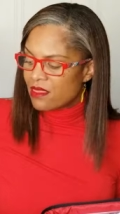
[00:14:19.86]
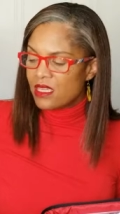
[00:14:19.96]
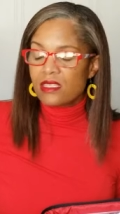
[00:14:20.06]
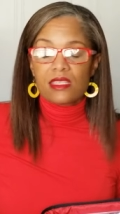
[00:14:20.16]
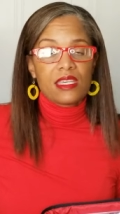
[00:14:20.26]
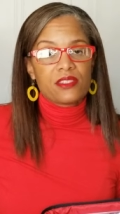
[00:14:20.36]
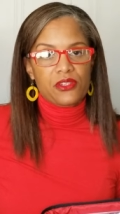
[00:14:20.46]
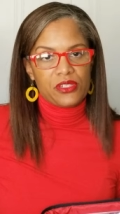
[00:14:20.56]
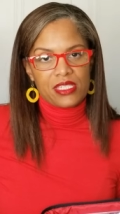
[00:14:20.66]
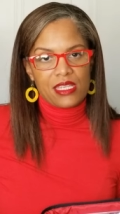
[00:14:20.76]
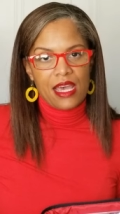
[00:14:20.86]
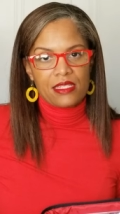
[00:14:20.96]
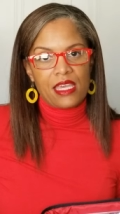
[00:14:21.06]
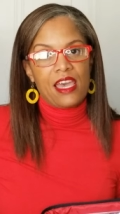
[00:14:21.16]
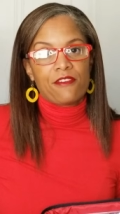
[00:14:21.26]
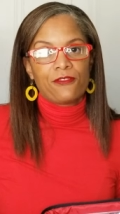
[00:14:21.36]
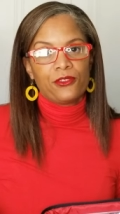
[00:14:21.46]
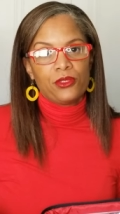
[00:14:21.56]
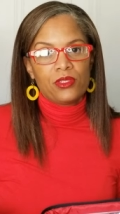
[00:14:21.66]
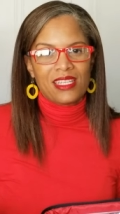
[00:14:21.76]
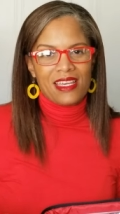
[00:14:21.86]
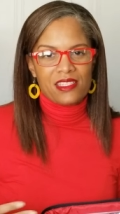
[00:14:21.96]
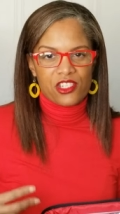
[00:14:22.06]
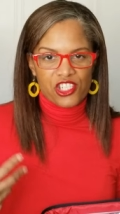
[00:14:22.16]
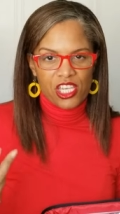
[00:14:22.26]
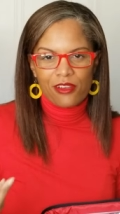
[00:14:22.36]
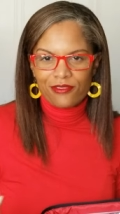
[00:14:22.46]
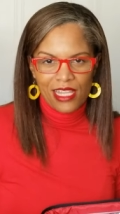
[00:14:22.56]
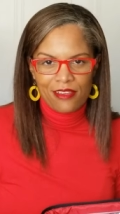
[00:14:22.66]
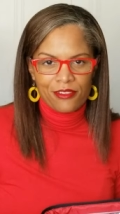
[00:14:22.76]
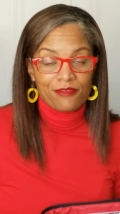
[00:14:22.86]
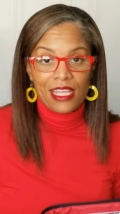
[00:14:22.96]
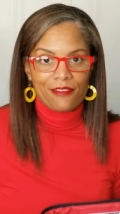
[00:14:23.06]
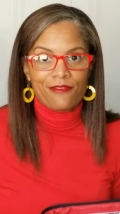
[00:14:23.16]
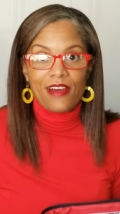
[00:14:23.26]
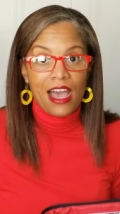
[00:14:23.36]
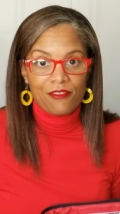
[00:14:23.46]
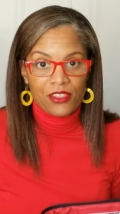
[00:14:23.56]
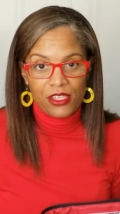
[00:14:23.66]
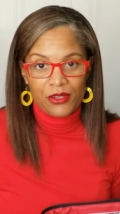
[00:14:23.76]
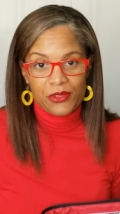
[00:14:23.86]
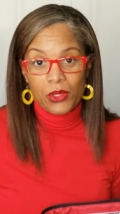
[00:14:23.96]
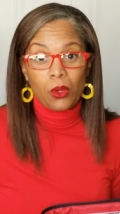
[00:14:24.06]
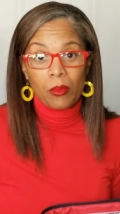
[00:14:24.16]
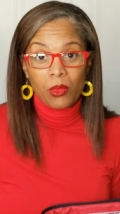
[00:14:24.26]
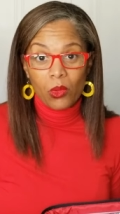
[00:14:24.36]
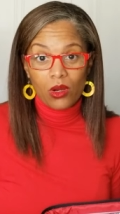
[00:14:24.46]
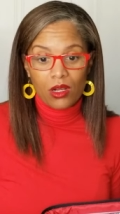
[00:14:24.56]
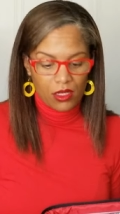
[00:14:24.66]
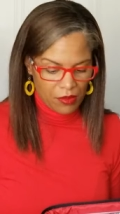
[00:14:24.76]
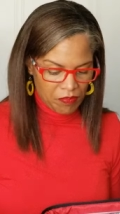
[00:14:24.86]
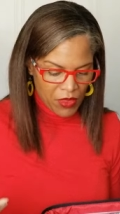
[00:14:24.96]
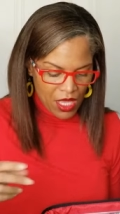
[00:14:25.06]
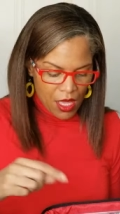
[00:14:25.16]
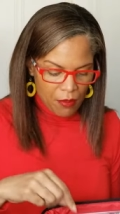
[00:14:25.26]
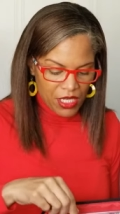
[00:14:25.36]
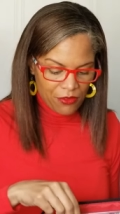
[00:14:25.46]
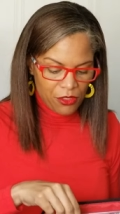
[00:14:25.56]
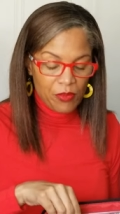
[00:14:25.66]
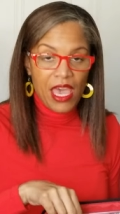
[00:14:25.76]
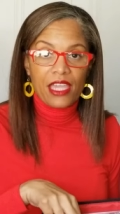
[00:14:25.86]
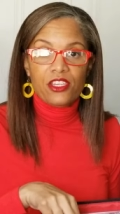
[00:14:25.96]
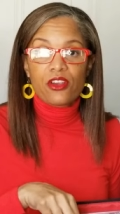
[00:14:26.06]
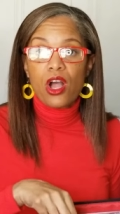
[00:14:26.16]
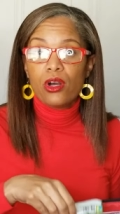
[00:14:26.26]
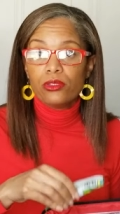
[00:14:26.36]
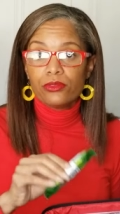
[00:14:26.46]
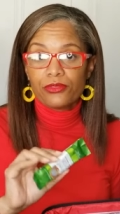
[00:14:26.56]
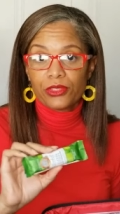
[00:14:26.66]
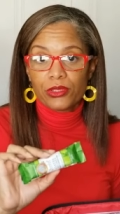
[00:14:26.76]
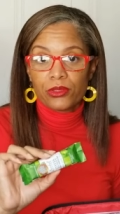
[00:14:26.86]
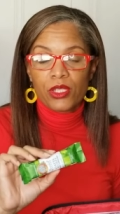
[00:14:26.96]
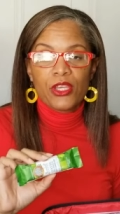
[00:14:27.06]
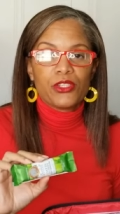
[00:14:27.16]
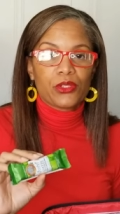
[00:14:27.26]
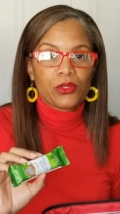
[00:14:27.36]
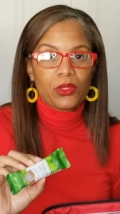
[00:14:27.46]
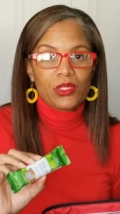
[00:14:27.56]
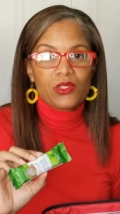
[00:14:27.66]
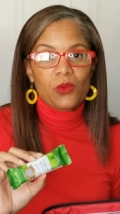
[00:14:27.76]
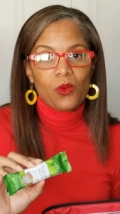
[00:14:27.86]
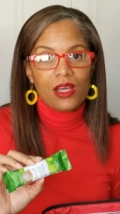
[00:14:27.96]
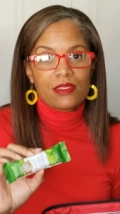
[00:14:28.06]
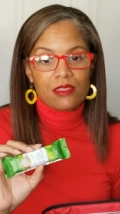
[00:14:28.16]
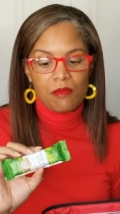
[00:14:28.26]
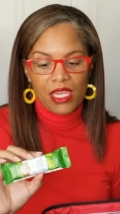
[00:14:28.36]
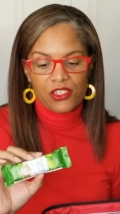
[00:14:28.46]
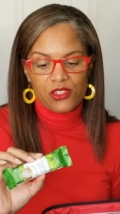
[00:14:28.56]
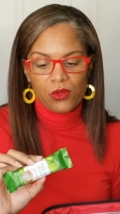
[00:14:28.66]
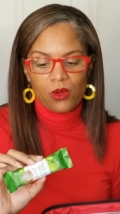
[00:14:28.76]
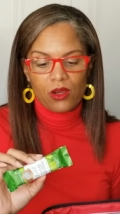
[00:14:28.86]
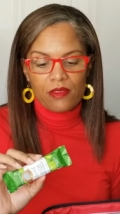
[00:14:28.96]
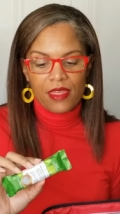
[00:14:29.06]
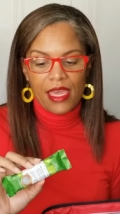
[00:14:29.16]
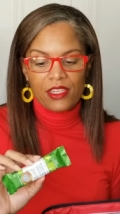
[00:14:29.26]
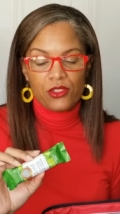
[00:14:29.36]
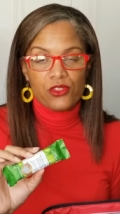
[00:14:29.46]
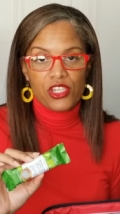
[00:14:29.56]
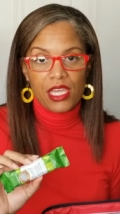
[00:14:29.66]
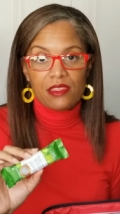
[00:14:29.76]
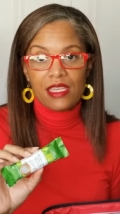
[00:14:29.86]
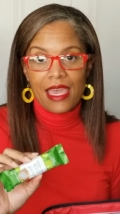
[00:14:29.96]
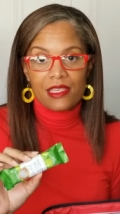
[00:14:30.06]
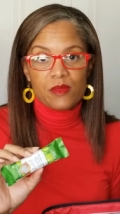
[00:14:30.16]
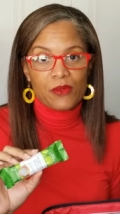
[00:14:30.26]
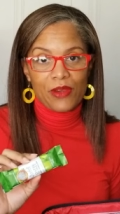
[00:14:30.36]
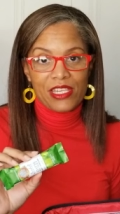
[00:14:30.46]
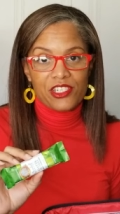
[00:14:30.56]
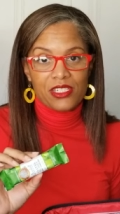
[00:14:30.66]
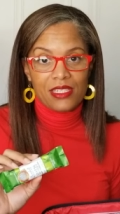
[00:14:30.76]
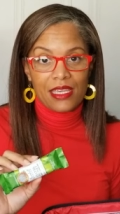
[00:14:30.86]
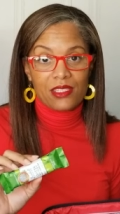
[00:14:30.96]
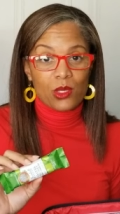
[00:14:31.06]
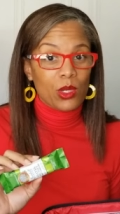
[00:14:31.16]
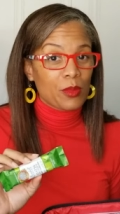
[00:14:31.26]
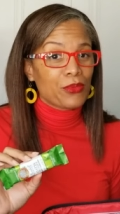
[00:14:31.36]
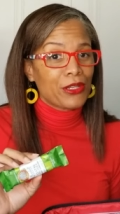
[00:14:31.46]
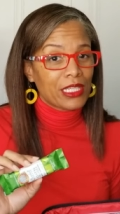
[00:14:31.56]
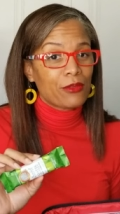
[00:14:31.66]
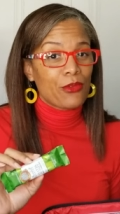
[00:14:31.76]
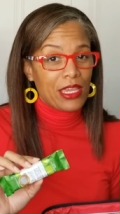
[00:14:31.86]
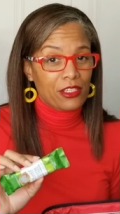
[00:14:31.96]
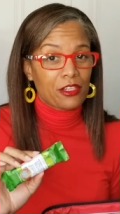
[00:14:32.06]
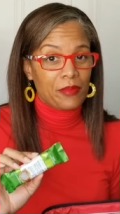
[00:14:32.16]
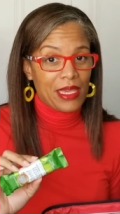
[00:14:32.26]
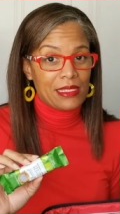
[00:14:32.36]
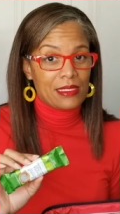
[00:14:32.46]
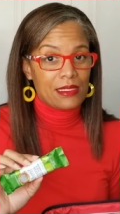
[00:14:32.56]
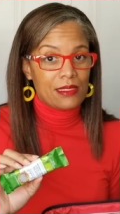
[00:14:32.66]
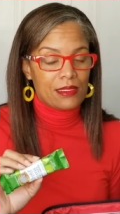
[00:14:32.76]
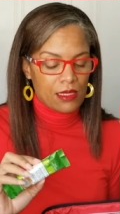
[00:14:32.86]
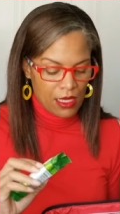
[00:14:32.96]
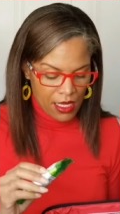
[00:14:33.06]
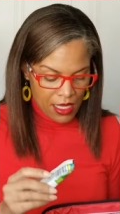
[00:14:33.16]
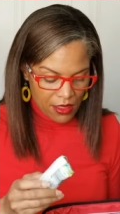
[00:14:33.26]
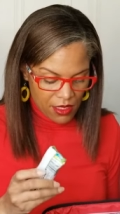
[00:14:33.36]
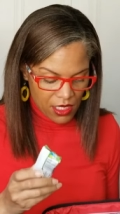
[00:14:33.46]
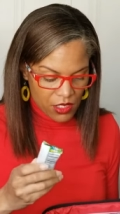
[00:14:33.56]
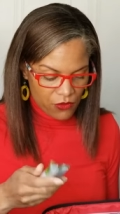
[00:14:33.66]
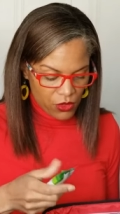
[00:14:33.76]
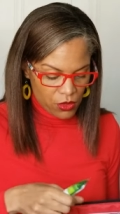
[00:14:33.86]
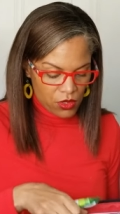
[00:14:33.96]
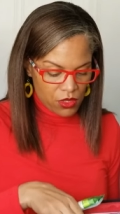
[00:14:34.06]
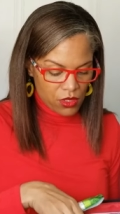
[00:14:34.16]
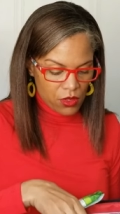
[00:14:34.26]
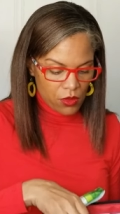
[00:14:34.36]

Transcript: these kits are designed to have food that has a shelf life of like five years or more. But if you pack your own food, you're going to want to make sure that you check the expiration dates on a pretty regular basis. These foods